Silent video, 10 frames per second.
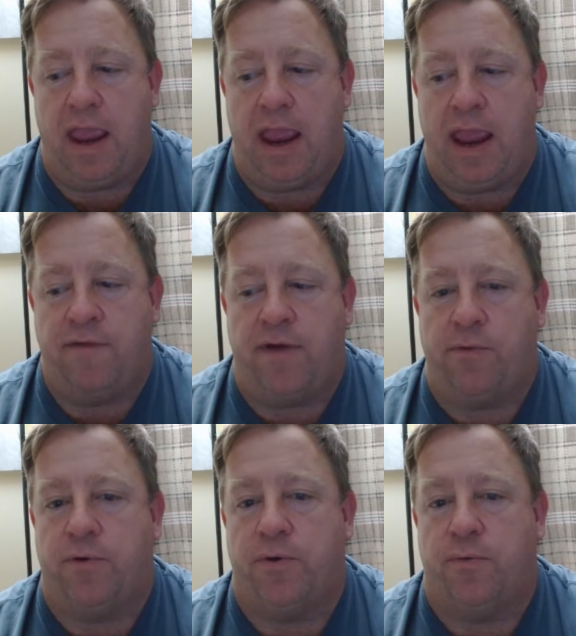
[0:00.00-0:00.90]
if
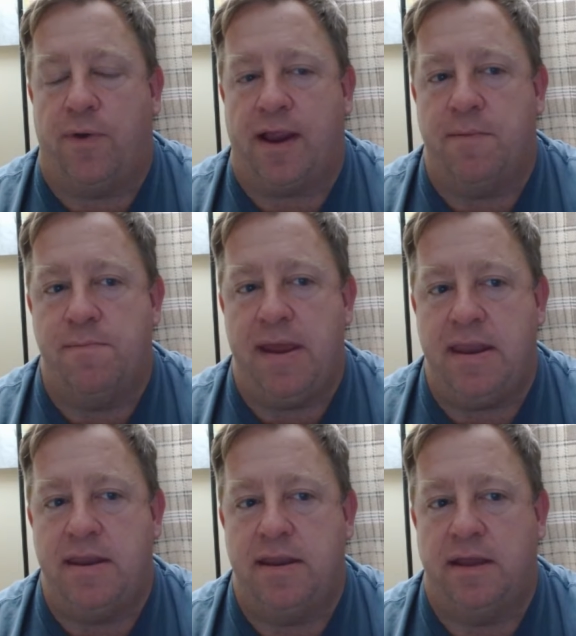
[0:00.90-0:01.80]
I were to
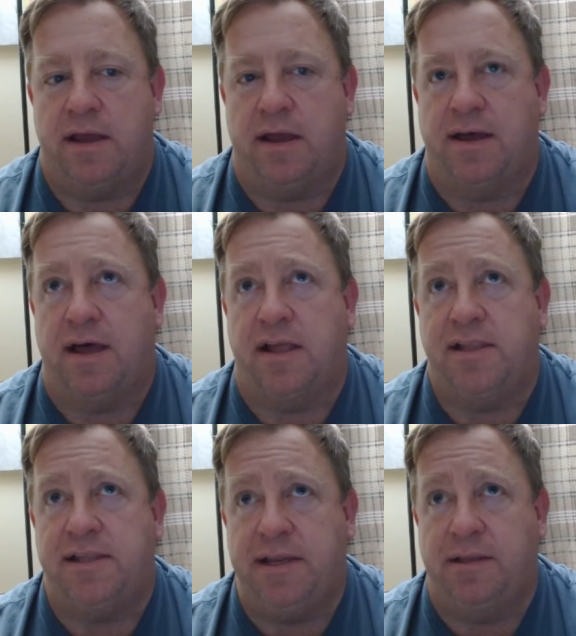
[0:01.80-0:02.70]
recommend a
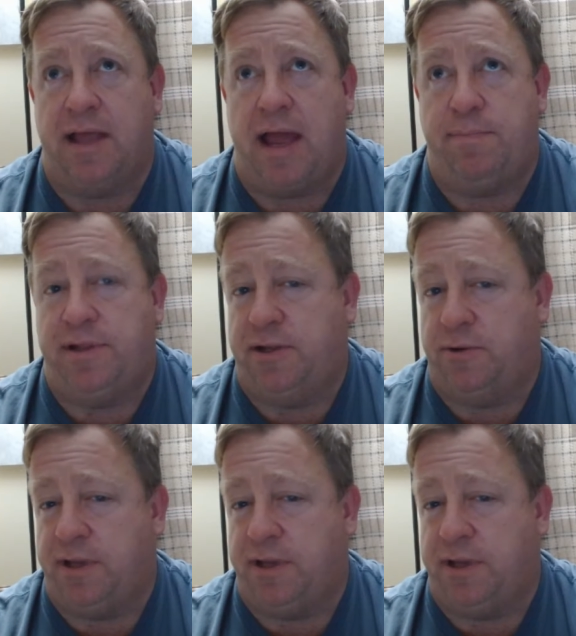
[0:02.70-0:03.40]
single episode to